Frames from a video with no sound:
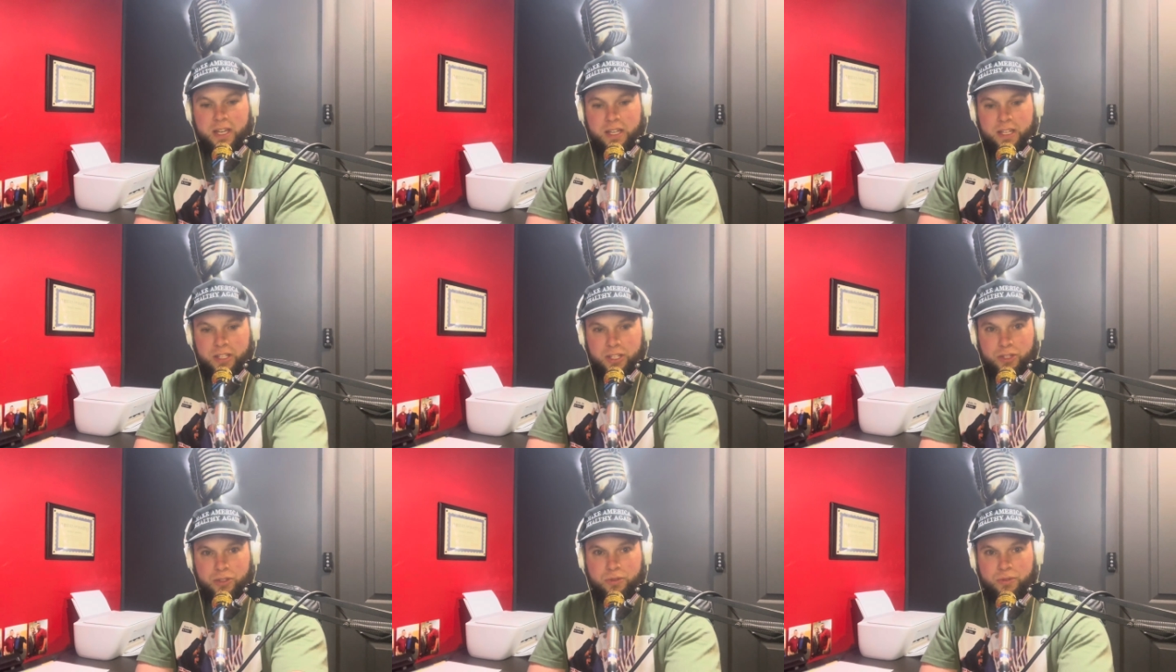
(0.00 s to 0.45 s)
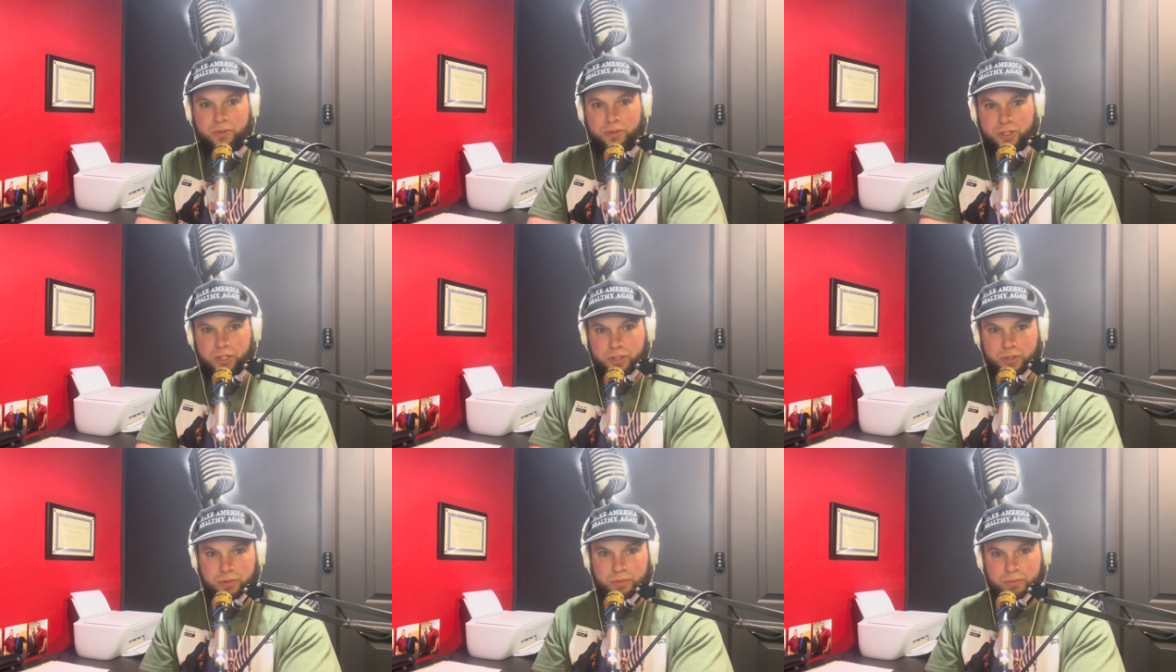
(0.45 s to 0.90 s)
You
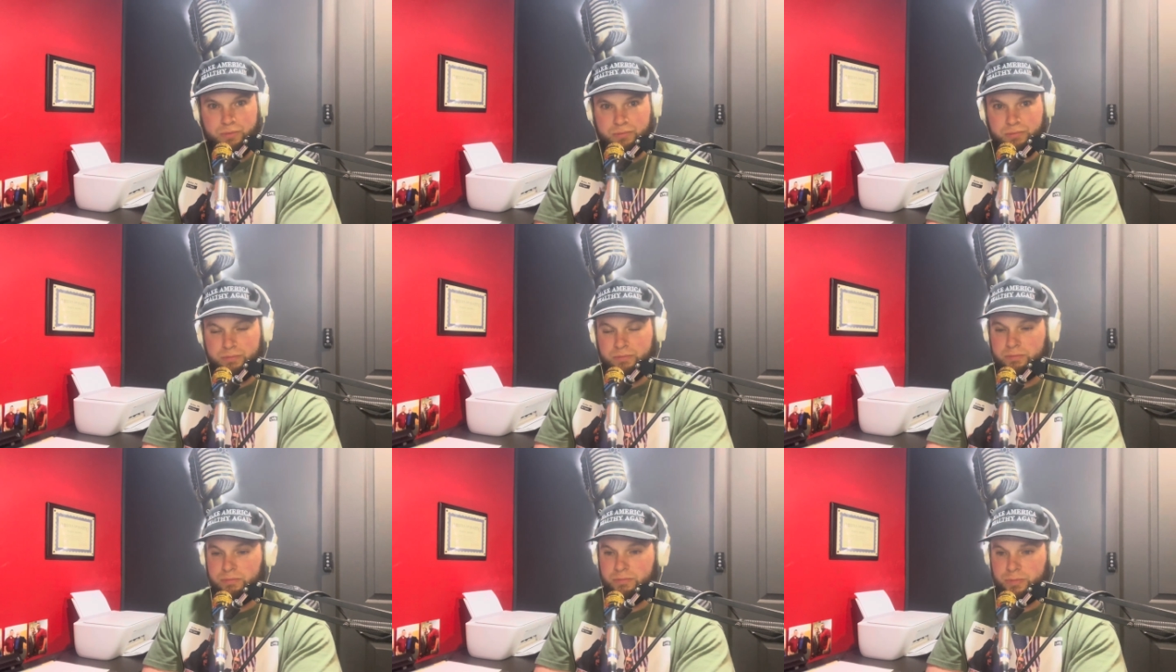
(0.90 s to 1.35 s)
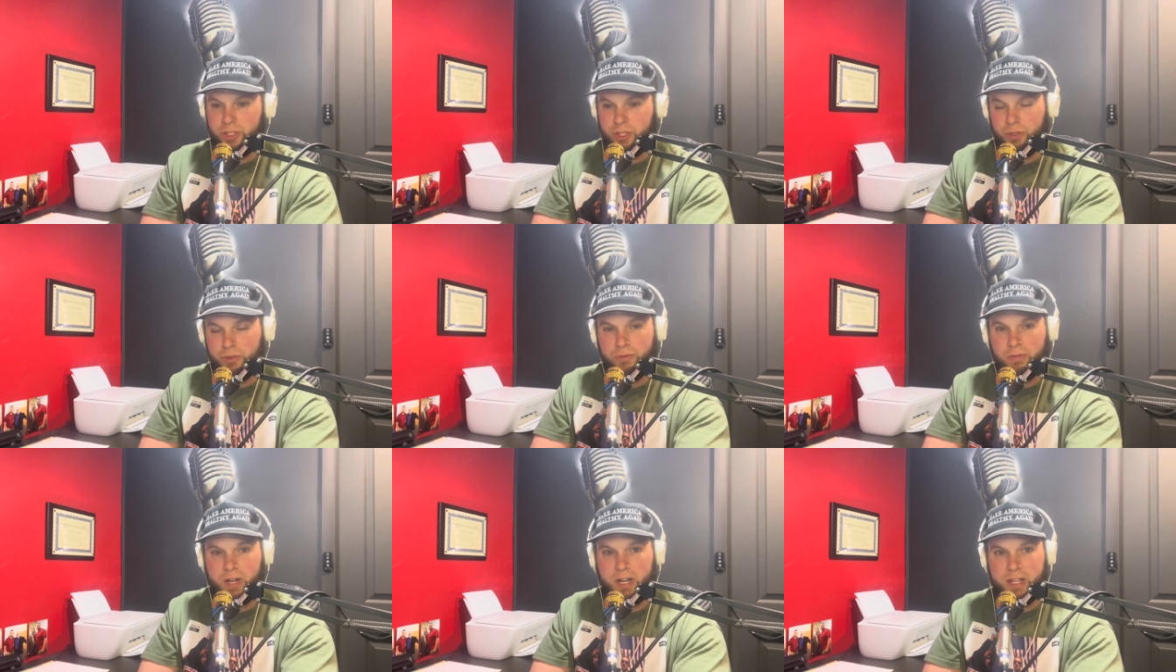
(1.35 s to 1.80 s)
you
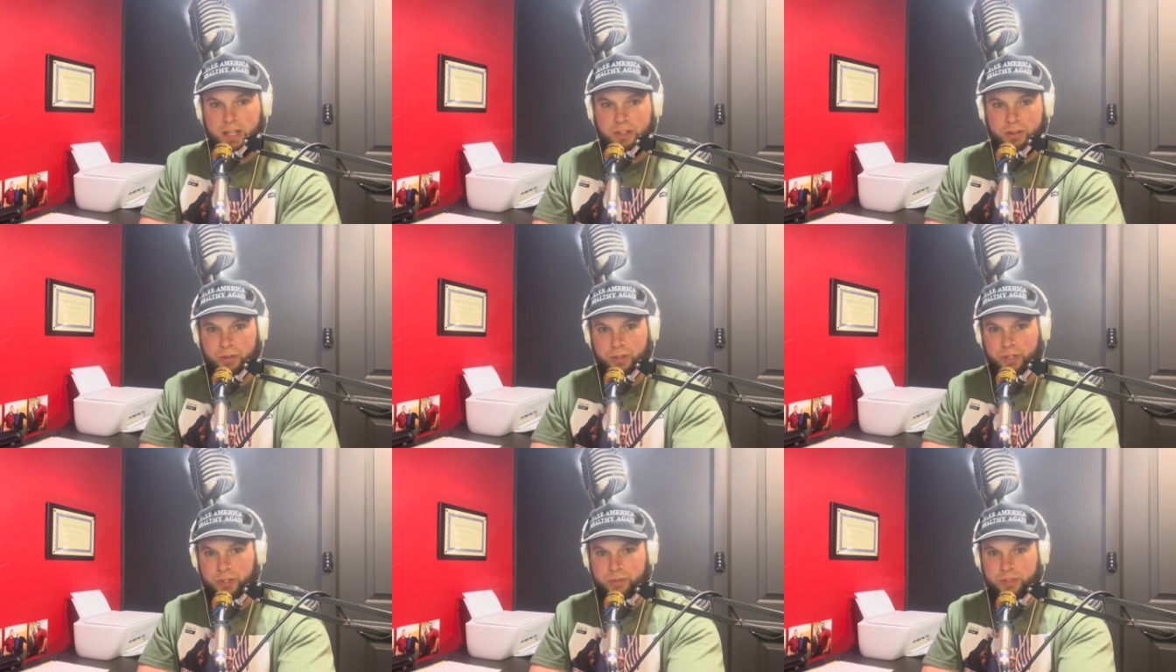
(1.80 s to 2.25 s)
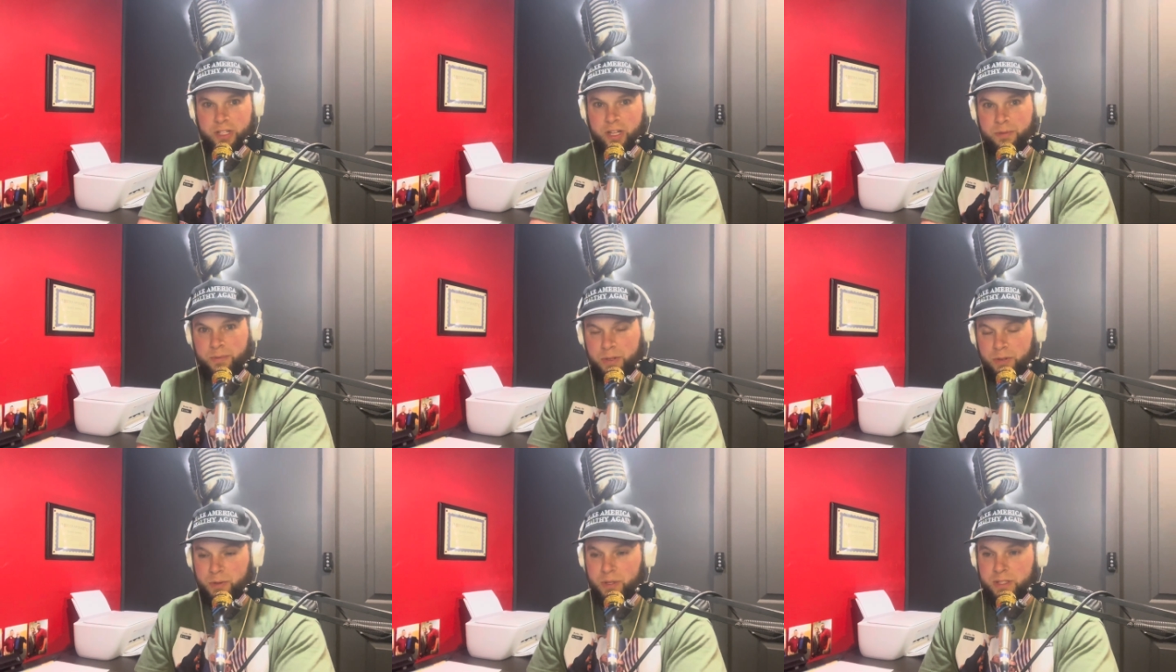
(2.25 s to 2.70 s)
you run it, or you
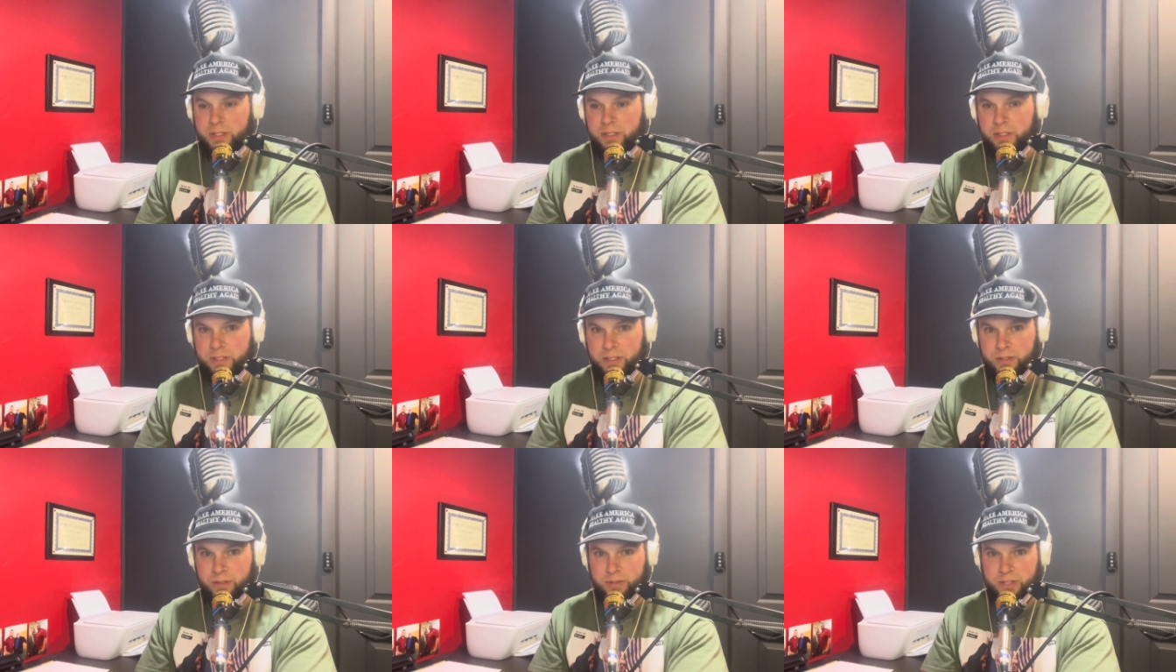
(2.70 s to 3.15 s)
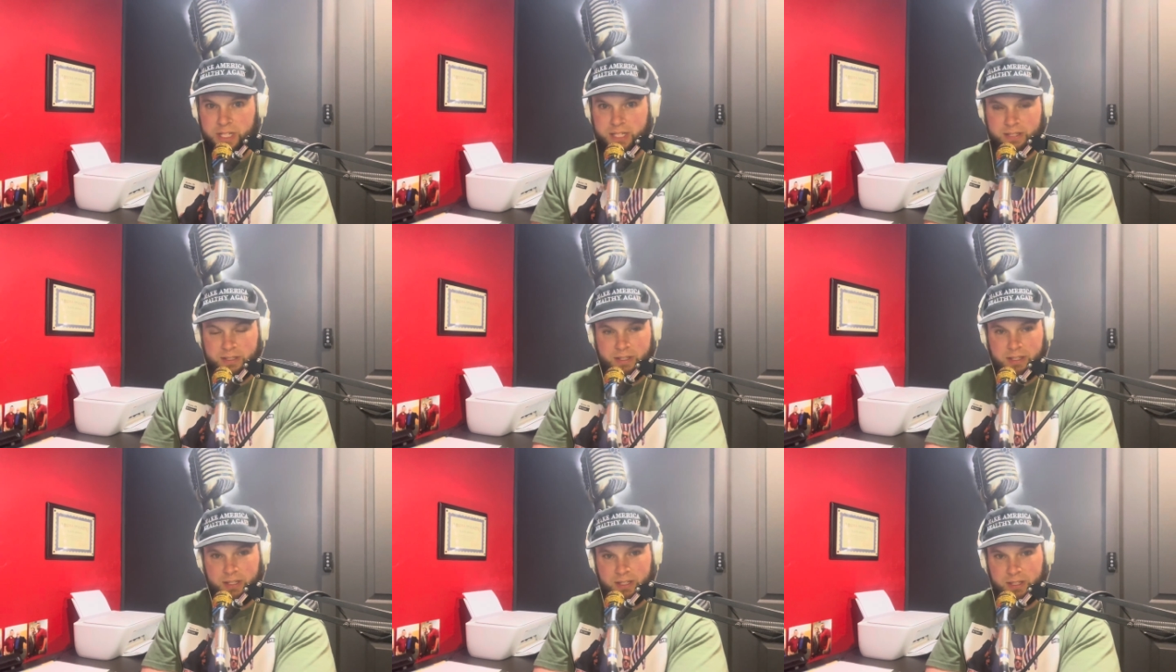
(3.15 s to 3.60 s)
tell me what to do, and
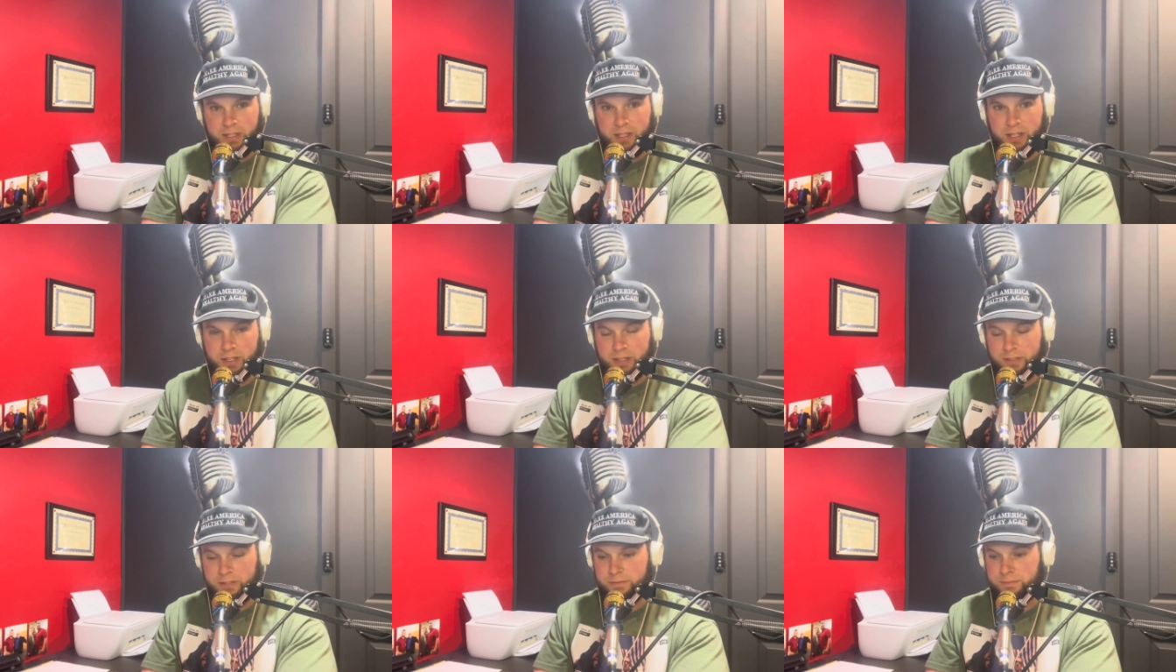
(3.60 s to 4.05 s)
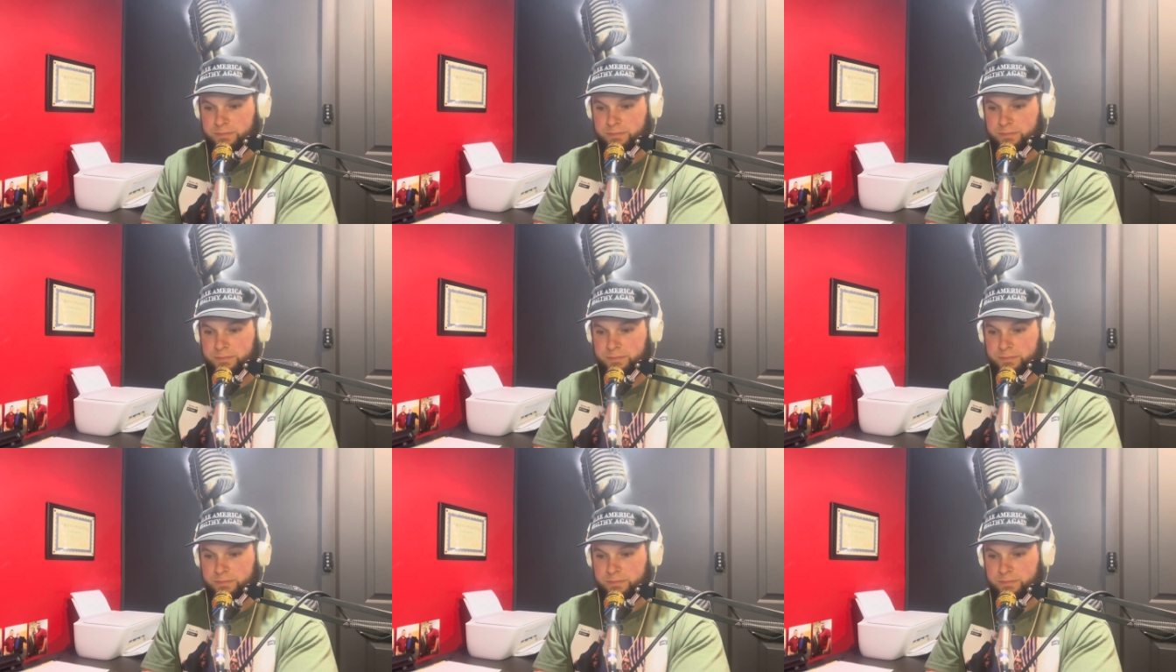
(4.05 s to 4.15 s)
that's going to get done."